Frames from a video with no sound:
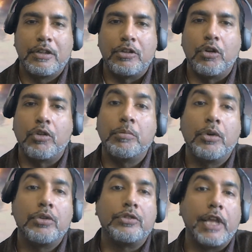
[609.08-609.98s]
Though the
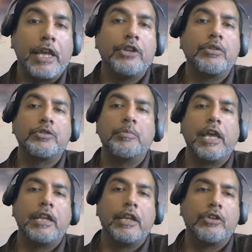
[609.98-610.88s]
most dangerous
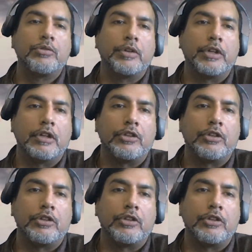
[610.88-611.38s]
man in Israel